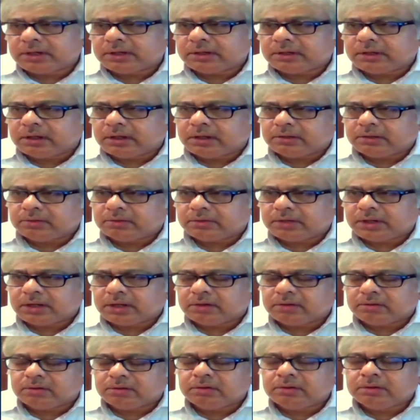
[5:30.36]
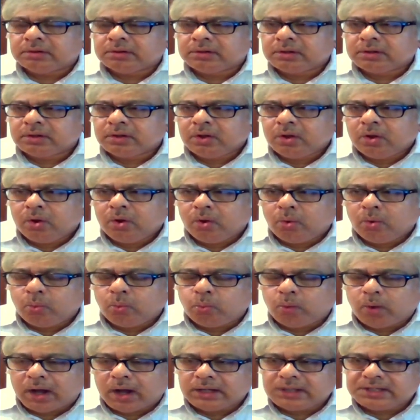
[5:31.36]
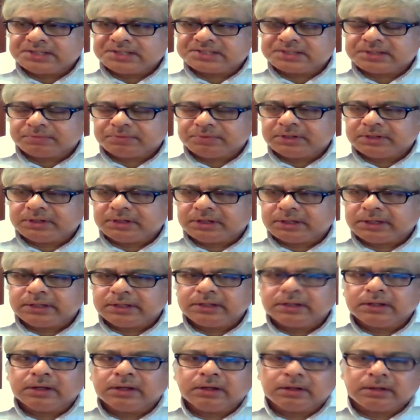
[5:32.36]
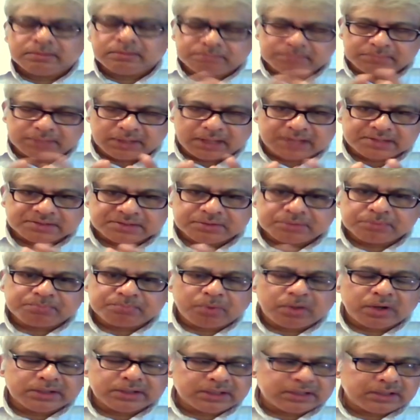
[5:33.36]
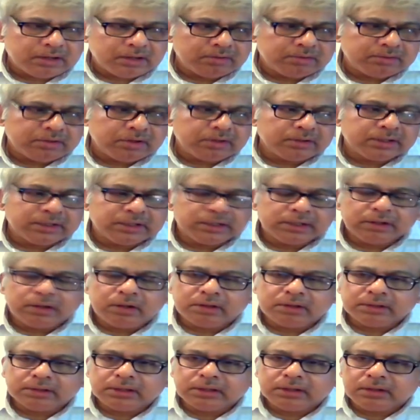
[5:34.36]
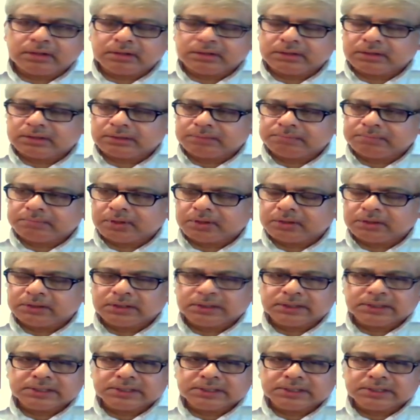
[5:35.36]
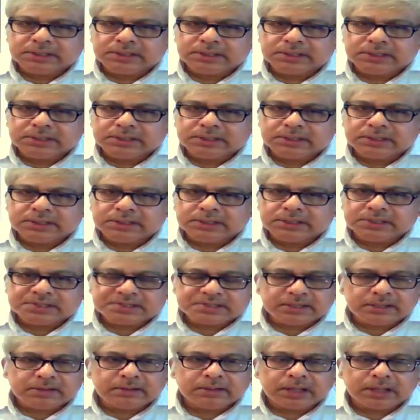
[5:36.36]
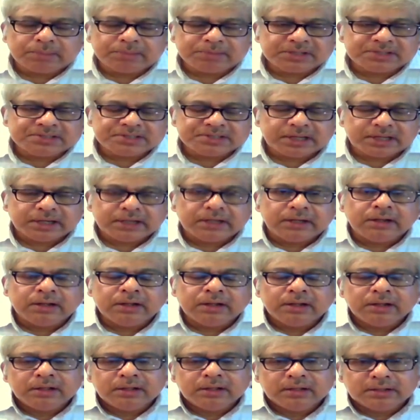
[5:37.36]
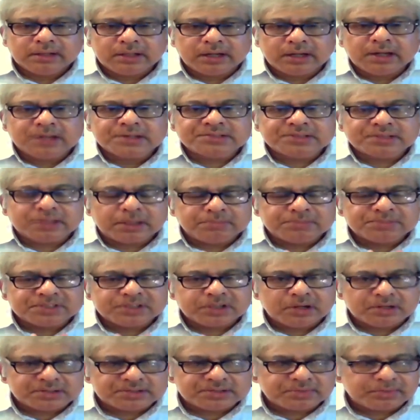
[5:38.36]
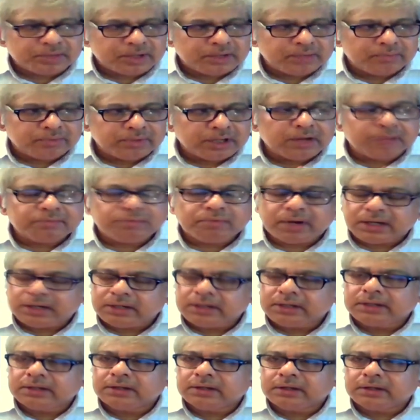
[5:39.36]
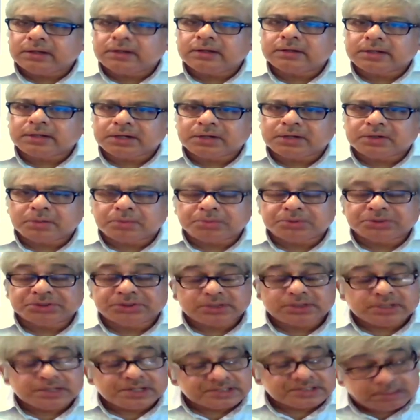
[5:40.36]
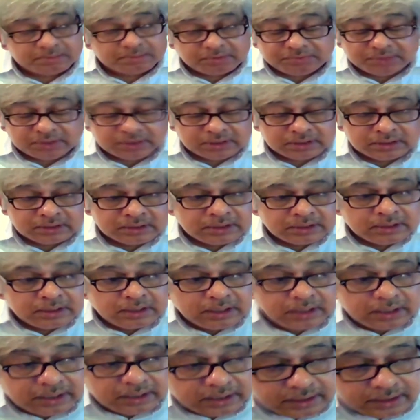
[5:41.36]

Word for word: uh, looking good. One is definitely, uh, as you pointed out, on the on the on the on the industrial side. There are some stocks where we are finding uh, great opportunity, and some of the uh,